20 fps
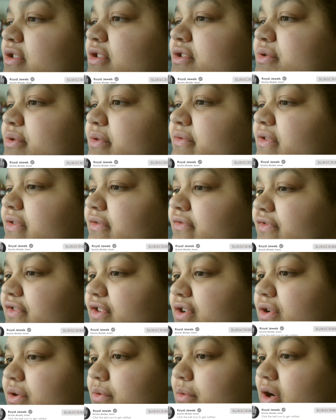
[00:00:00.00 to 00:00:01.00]
gonna do a
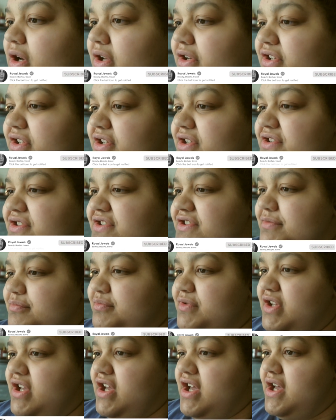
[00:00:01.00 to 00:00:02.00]
review on this
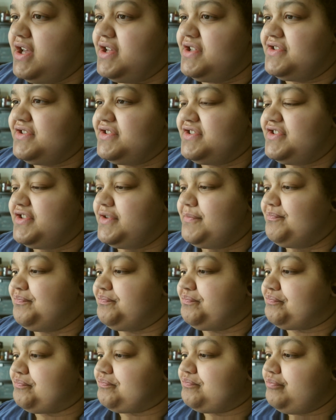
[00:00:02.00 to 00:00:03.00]
because
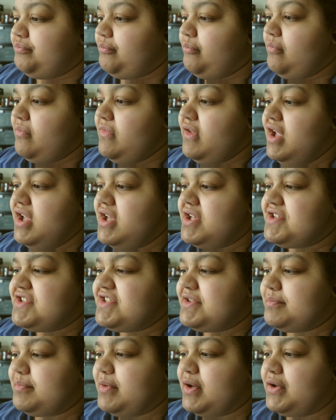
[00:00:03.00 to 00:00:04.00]

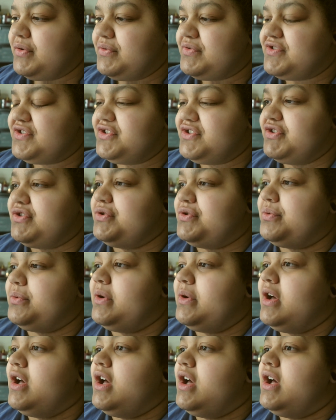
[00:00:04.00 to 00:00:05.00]
it's supposed
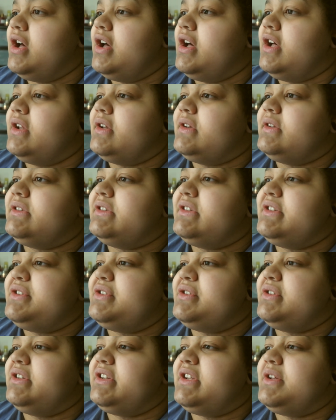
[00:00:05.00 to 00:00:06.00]
to
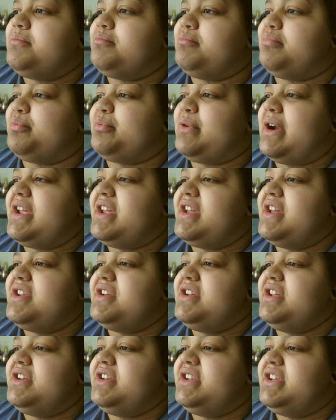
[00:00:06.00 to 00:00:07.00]
literally
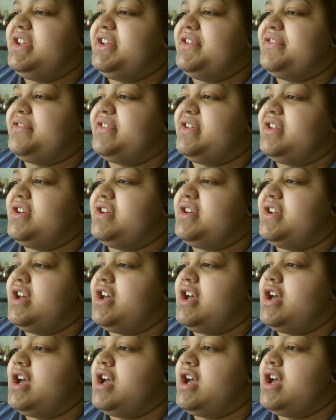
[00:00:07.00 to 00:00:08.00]
brighten and even
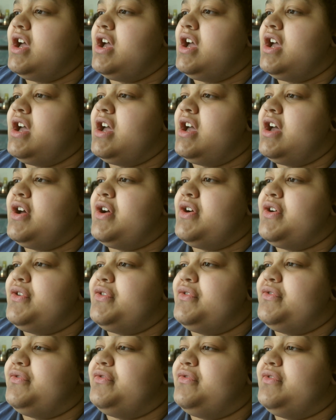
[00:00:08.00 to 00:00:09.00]

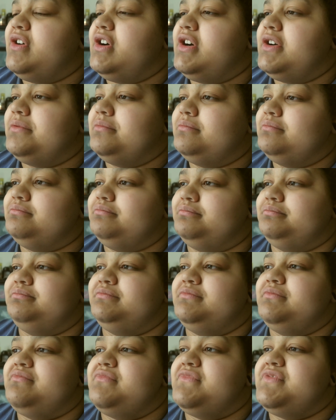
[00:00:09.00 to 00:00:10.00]
um
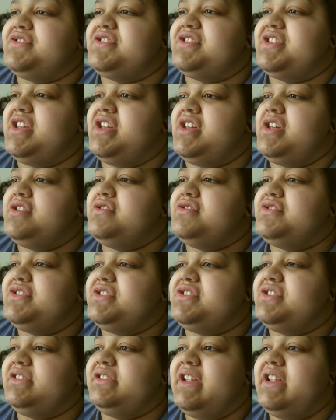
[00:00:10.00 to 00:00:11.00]
skin
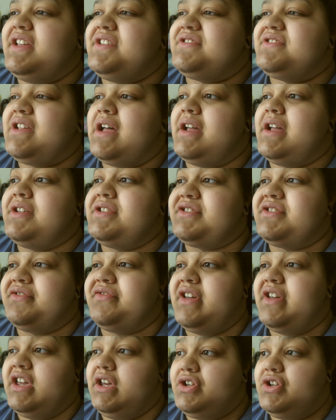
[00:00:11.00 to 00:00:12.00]
to delay signs
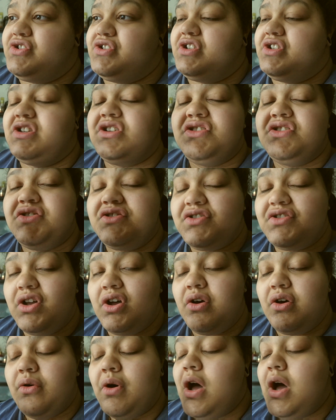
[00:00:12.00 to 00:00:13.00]
of aging
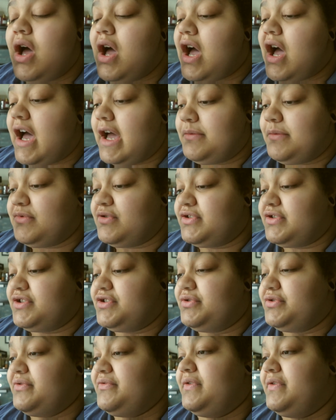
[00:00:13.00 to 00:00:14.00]
so I'm
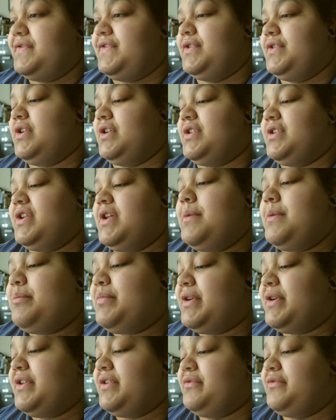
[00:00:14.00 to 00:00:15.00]
gonna do a review on
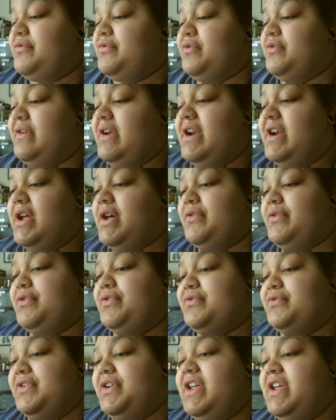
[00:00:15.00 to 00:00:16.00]
it but for right now the
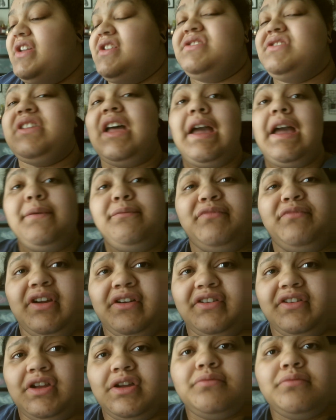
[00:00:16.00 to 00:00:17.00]
three days I'm
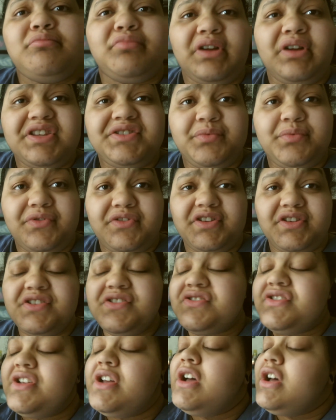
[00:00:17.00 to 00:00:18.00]
very impressed with
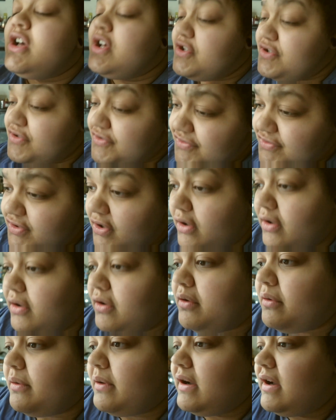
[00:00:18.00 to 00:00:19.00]
this
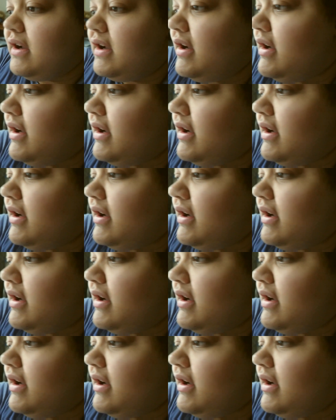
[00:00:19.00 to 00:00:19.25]
so